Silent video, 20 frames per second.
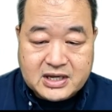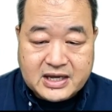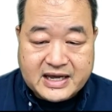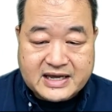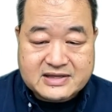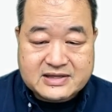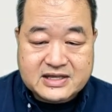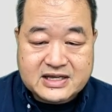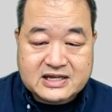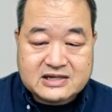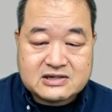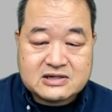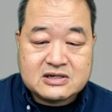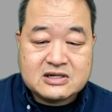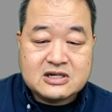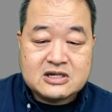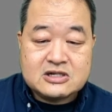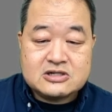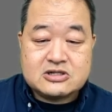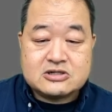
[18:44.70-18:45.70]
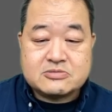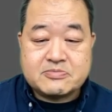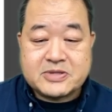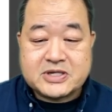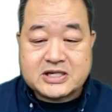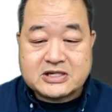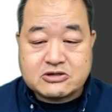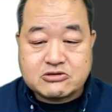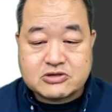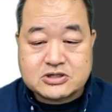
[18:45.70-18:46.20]
And then to
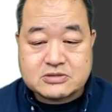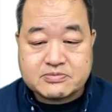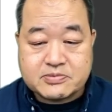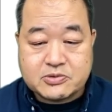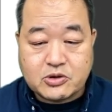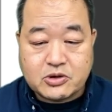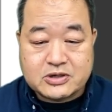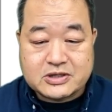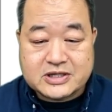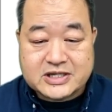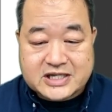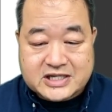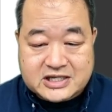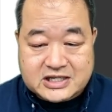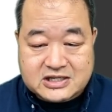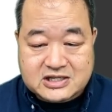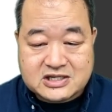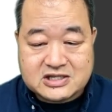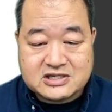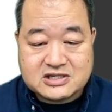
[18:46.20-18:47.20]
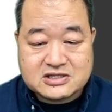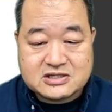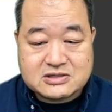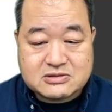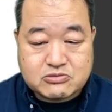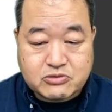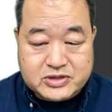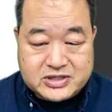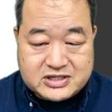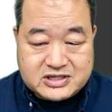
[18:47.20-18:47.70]
begin to explore linking
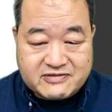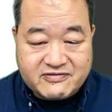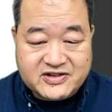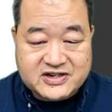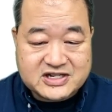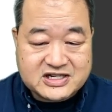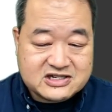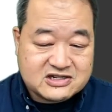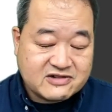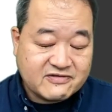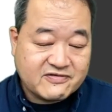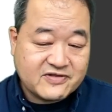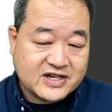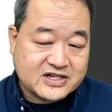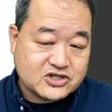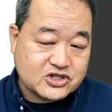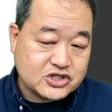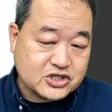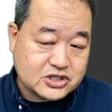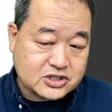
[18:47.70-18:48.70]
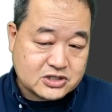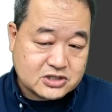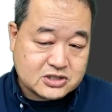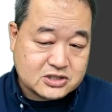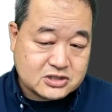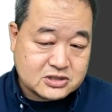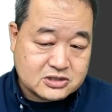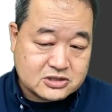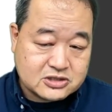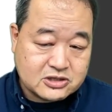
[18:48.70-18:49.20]
these with different interventions.
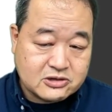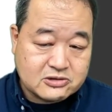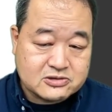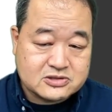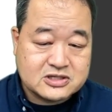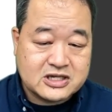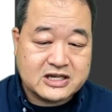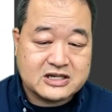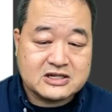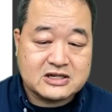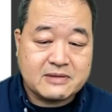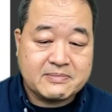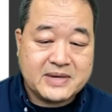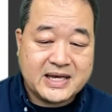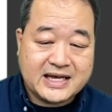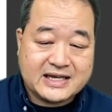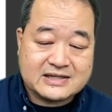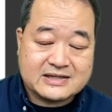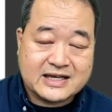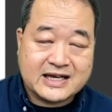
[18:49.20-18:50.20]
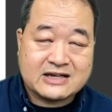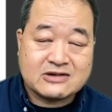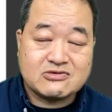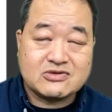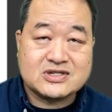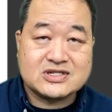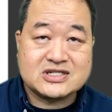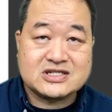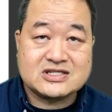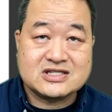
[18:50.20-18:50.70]
So taking a pain
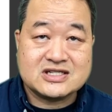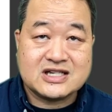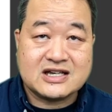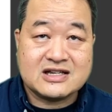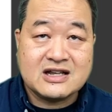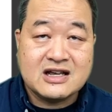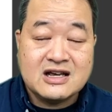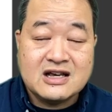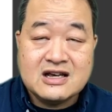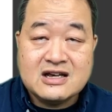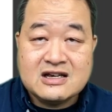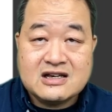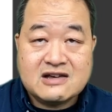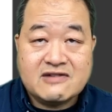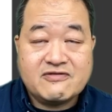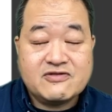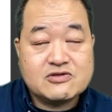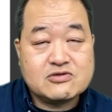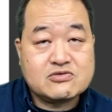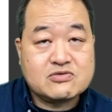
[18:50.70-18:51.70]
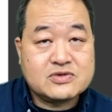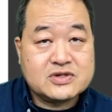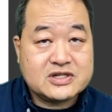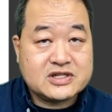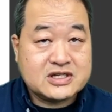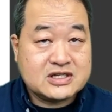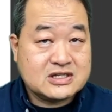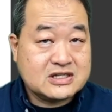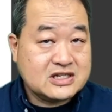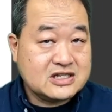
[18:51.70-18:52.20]
language and saying, if you
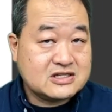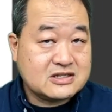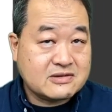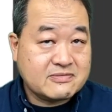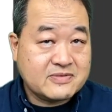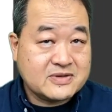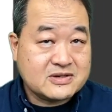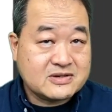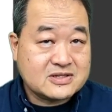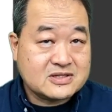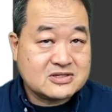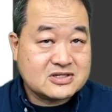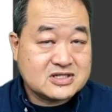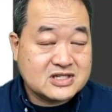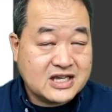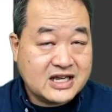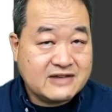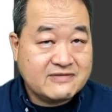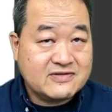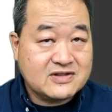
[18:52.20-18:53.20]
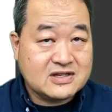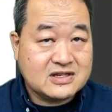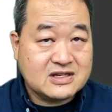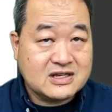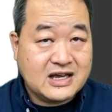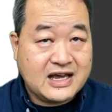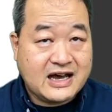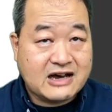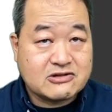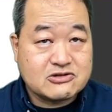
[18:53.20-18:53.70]
really need to build safety,
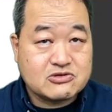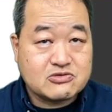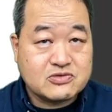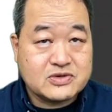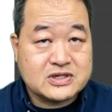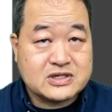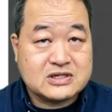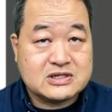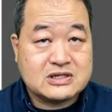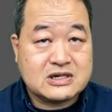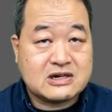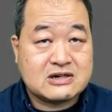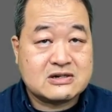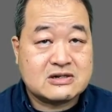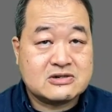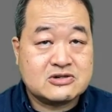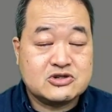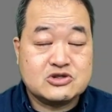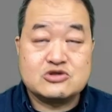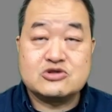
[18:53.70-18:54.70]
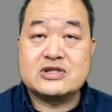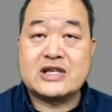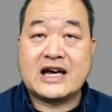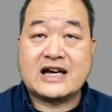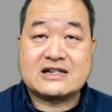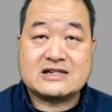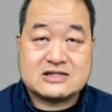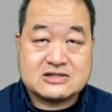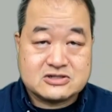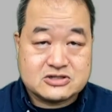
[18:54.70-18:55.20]
how do we do
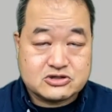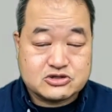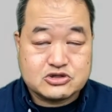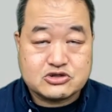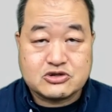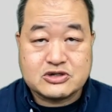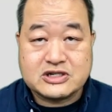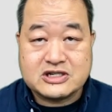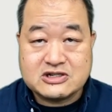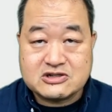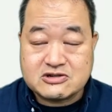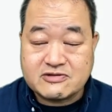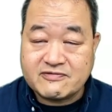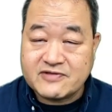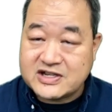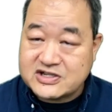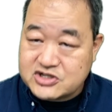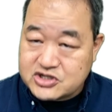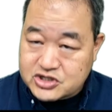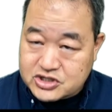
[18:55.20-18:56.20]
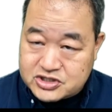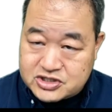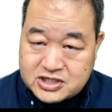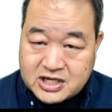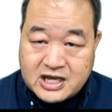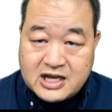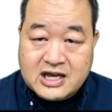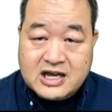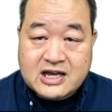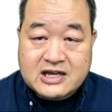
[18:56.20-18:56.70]
that? Is there certain interventions
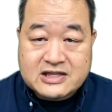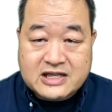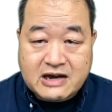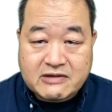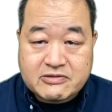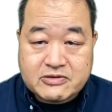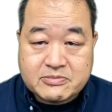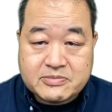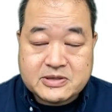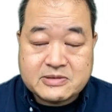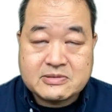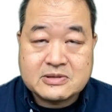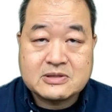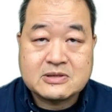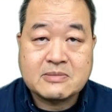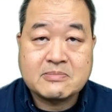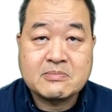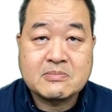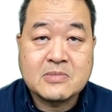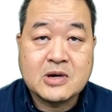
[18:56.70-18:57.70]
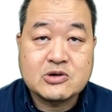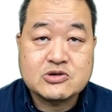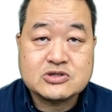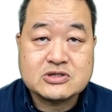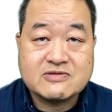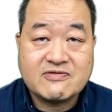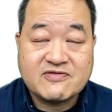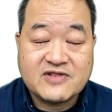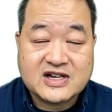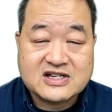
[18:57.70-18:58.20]
that will be the
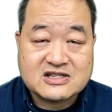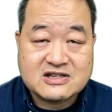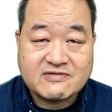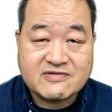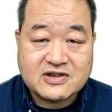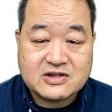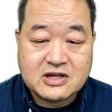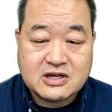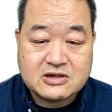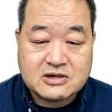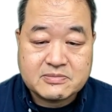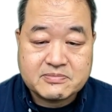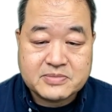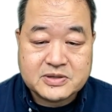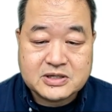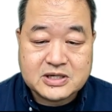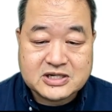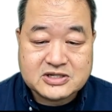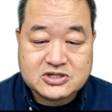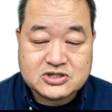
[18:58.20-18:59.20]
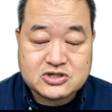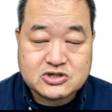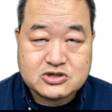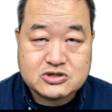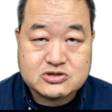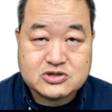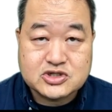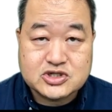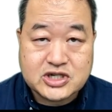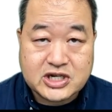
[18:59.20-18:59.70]
most effective in helping us
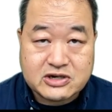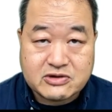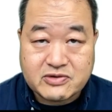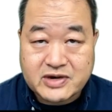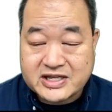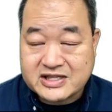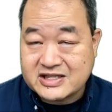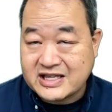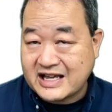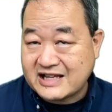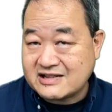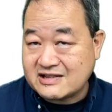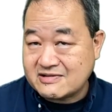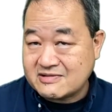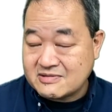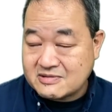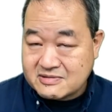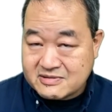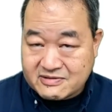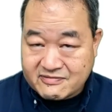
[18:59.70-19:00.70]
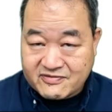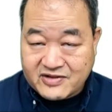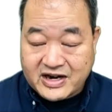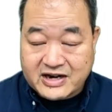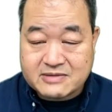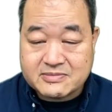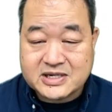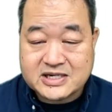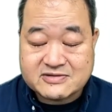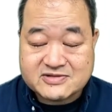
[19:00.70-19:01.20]
to generate that
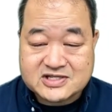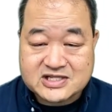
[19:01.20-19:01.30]
environment of